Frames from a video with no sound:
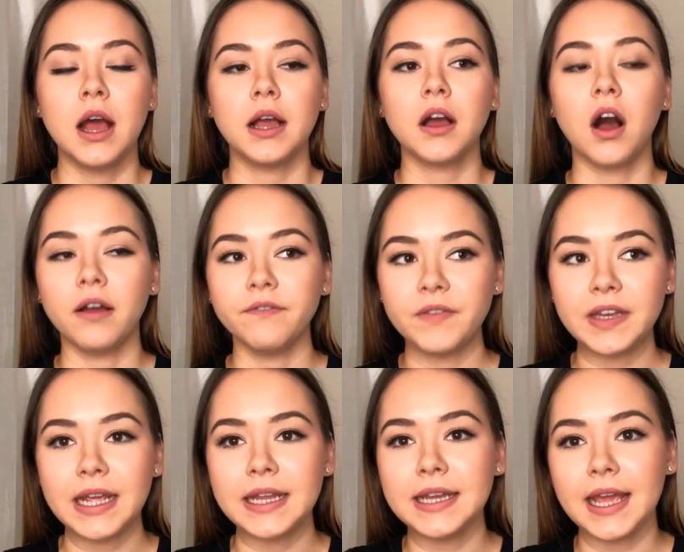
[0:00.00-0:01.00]

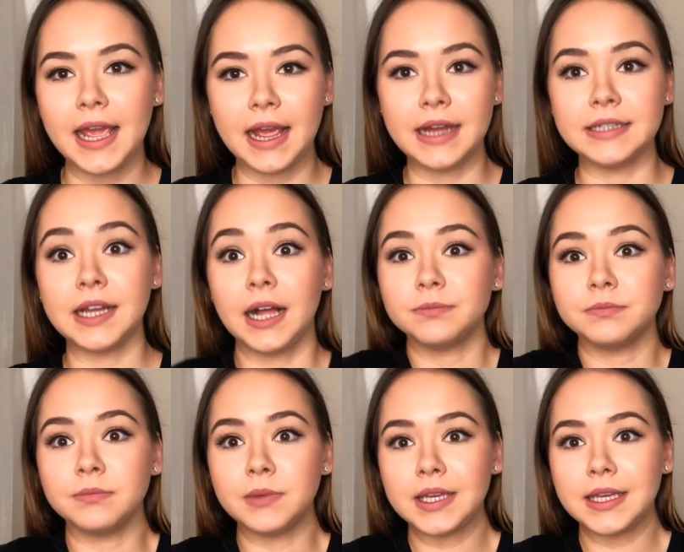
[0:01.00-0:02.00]
confident and helped
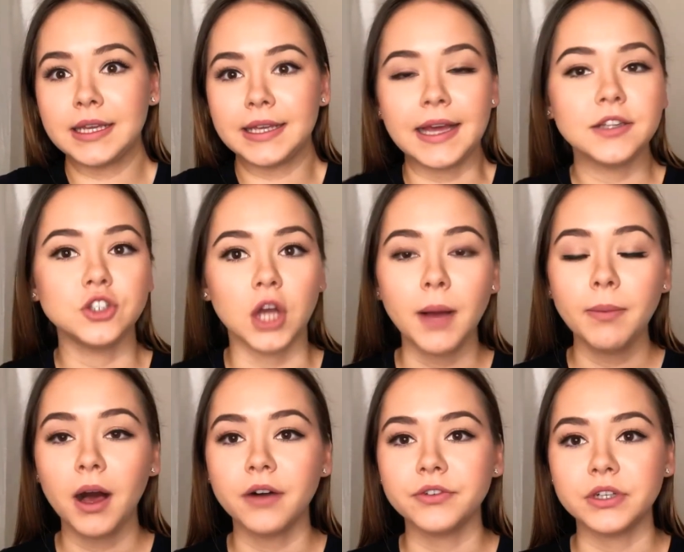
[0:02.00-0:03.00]
me get job
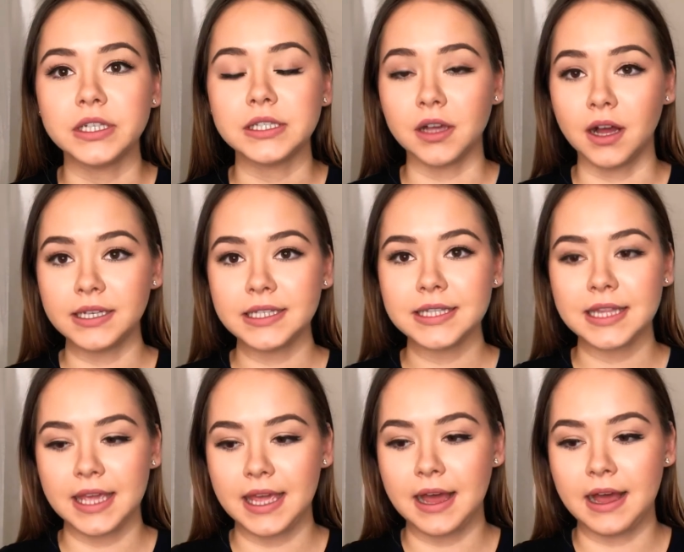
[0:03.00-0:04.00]
offers,
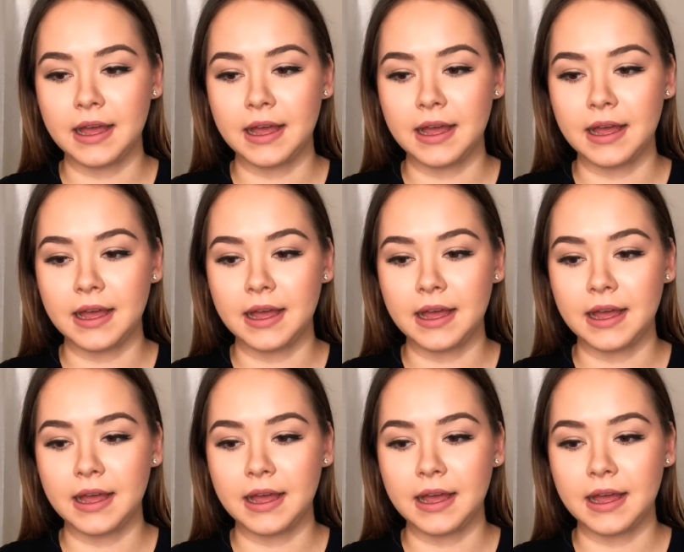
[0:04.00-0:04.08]
honestly.